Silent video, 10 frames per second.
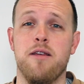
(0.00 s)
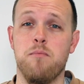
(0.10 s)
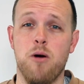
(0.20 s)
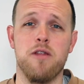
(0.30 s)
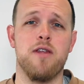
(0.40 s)

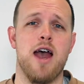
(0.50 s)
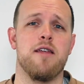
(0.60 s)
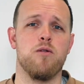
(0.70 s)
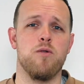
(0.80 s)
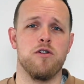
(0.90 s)
most of the
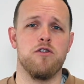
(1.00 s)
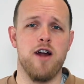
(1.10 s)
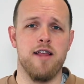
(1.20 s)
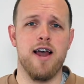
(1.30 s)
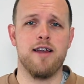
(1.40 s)
assets which are
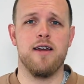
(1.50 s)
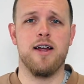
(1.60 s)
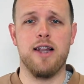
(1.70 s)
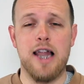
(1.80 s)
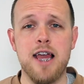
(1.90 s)
transacting
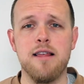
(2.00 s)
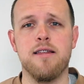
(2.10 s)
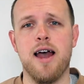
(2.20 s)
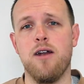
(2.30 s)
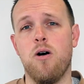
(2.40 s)
are
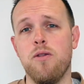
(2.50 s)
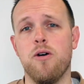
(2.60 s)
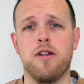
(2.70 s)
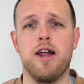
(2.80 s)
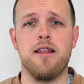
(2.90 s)
leased, and on
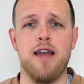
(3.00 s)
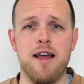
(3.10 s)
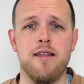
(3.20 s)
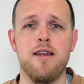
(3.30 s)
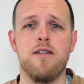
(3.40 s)
those leased
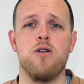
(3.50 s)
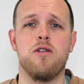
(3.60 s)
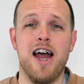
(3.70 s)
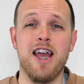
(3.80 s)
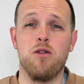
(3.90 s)
assets, you
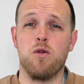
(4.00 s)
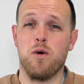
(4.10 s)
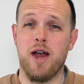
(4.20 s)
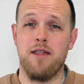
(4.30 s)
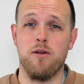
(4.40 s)
take into
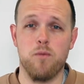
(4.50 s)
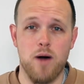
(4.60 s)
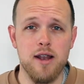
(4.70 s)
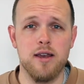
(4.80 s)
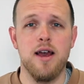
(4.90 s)
account the
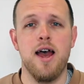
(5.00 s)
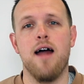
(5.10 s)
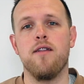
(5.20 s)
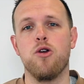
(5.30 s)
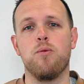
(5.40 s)
rent
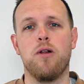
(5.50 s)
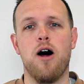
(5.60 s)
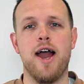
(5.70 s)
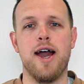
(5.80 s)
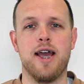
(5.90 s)
and then you
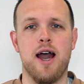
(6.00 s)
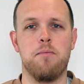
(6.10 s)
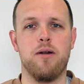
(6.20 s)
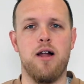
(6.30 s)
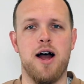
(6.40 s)
apply a
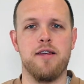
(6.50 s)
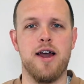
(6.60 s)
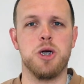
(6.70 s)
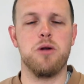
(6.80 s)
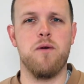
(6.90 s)

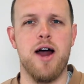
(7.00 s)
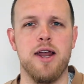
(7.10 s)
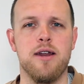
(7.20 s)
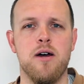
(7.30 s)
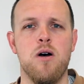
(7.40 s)
capitalisation
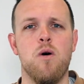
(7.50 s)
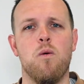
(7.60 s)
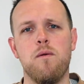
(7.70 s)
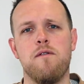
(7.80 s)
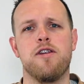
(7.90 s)
rate.
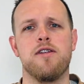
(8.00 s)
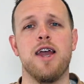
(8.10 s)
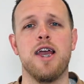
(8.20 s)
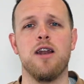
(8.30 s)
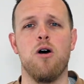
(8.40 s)
What we've
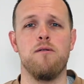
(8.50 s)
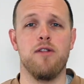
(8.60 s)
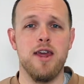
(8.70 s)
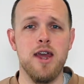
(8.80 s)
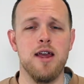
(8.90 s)
seen over
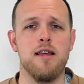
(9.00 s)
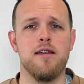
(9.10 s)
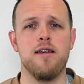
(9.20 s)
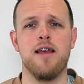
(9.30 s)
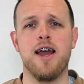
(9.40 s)
the years
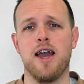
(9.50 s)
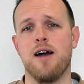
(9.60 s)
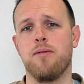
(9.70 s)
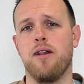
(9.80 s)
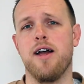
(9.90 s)
is that
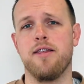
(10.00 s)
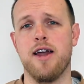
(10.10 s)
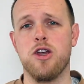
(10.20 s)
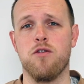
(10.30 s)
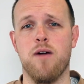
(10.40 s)

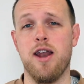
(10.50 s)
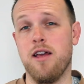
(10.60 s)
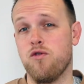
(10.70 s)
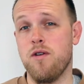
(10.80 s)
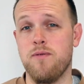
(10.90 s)
capitalisation rate
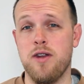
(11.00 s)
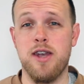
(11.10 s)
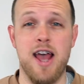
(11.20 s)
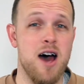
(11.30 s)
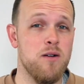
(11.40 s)
has drifted
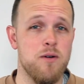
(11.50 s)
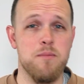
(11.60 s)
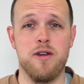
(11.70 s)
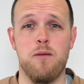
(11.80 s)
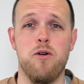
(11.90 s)
down from
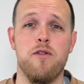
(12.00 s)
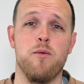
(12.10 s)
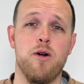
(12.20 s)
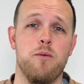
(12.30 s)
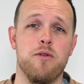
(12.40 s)
somewhere in the
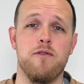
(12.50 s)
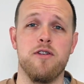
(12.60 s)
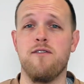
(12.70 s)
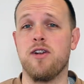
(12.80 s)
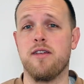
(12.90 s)
realms of
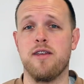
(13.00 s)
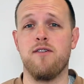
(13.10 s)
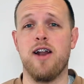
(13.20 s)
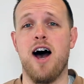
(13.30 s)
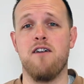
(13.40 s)
7 to
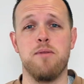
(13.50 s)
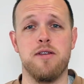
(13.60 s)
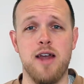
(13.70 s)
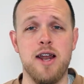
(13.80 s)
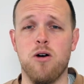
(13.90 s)

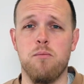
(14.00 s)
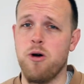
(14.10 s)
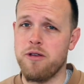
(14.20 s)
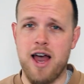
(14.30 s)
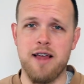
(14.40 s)
7.5% on
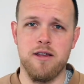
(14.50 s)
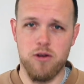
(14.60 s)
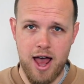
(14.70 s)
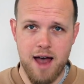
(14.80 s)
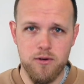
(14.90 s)
most assets
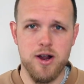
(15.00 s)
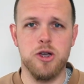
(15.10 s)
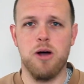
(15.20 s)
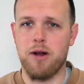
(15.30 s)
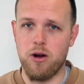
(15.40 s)
on
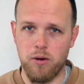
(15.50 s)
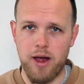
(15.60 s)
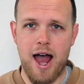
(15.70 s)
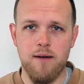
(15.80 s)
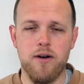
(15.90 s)
average. I'm going to call
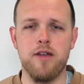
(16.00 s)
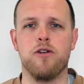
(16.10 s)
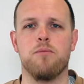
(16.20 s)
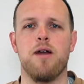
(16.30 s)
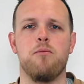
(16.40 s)
that average
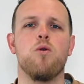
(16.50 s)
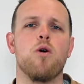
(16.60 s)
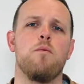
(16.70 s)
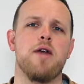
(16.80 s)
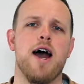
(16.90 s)
because people will
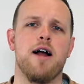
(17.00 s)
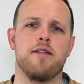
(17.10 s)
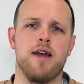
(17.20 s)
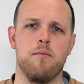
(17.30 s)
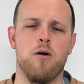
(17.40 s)
call me out and
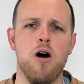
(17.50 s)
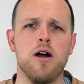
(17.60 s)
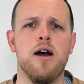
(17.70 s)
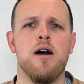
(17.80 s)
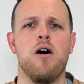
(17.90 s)
say I'm
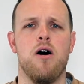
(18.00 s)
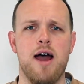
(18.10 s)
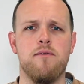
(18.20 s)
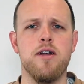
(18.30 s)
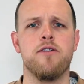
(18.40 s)
wrong. On
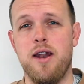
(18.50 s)
average,